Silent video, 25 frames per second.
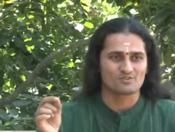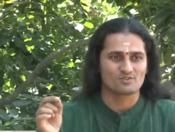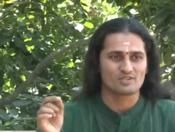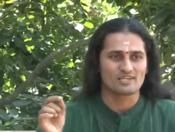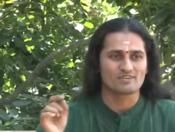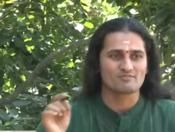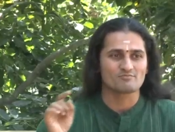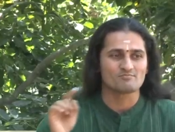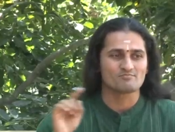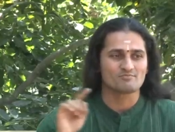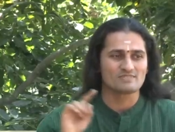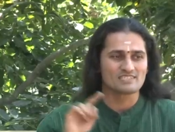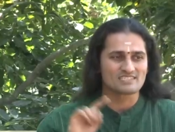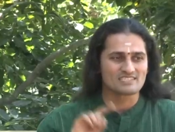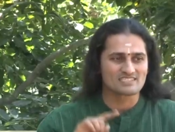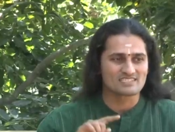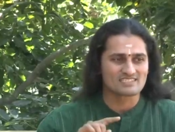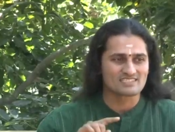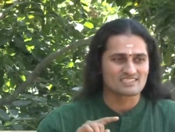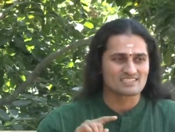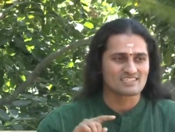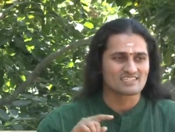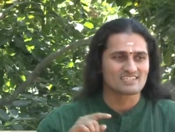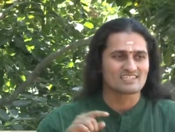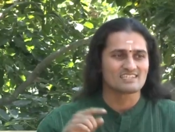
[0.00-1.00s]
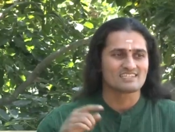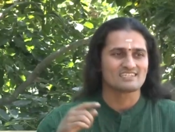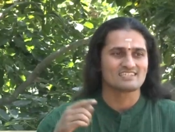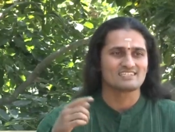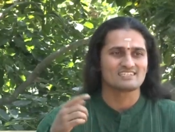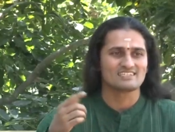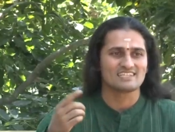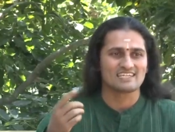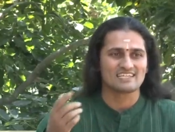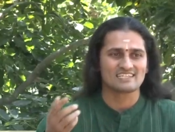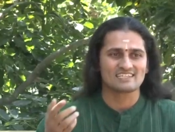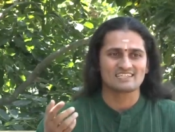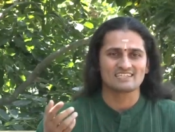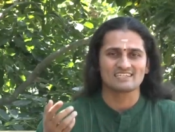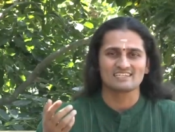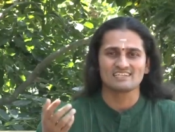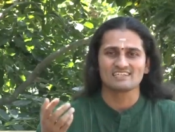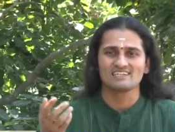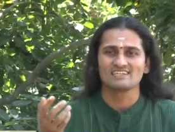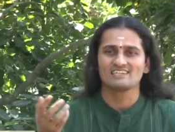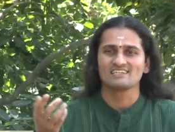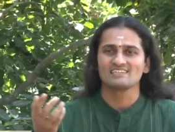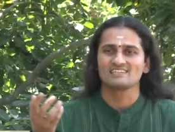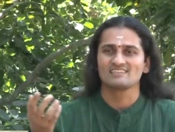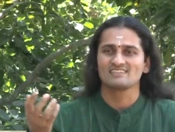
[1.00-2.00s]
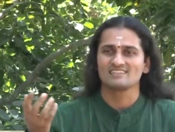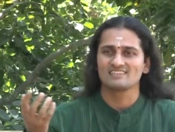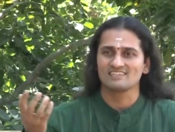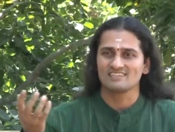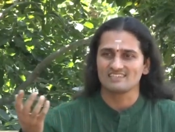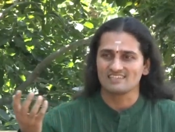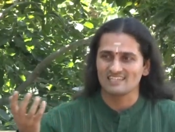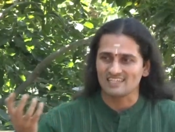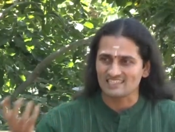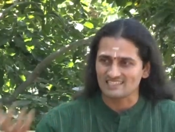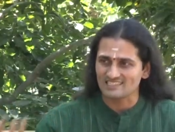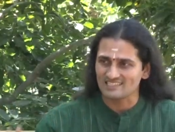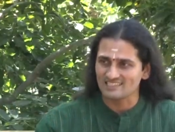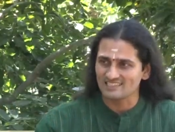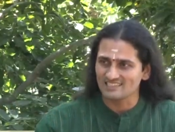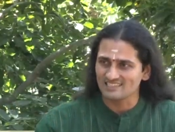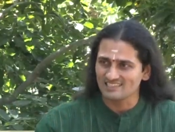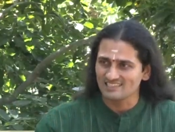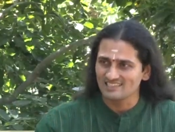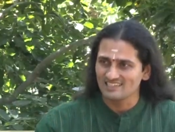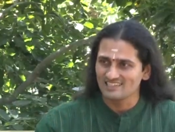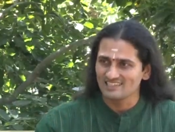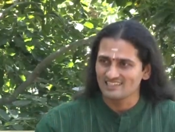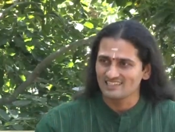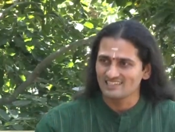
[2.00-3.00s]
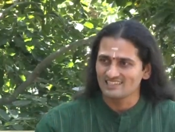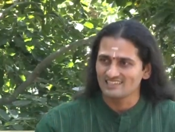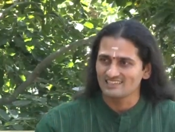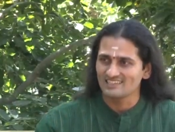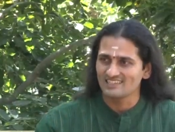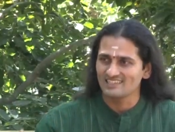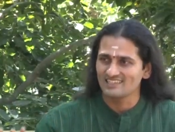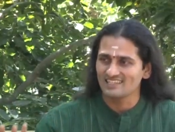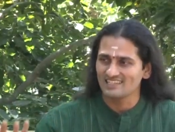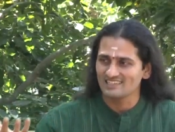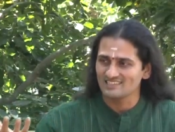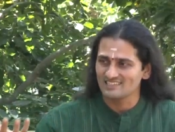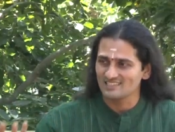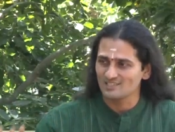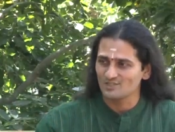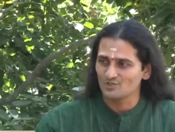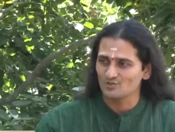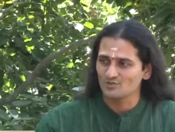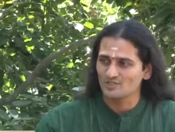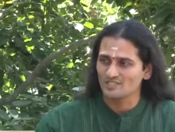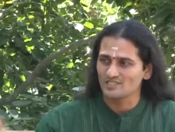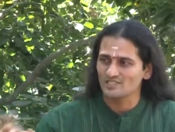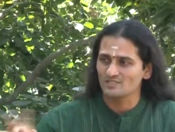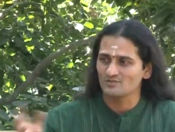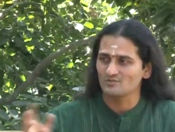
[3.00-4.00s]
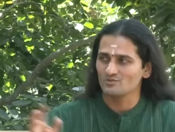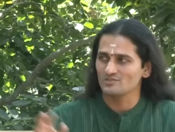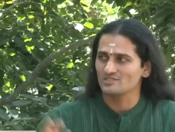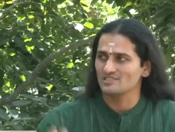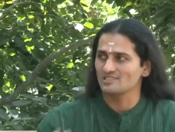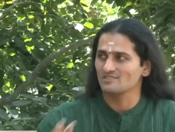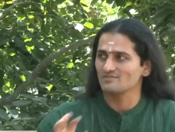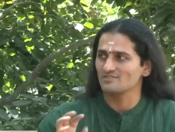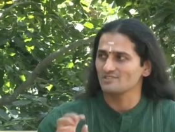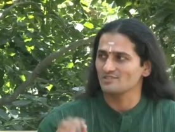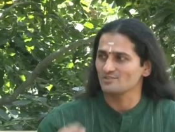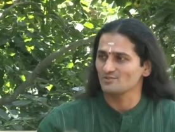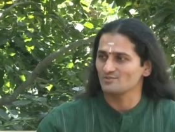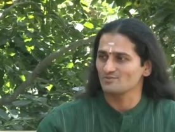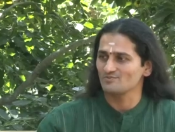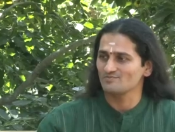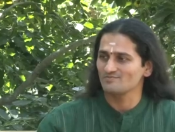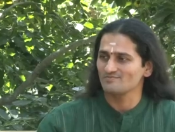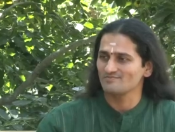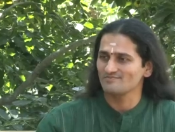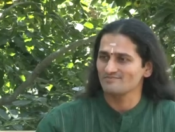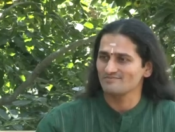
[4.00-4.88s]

You have missed taking the lesson that that situation was giving you.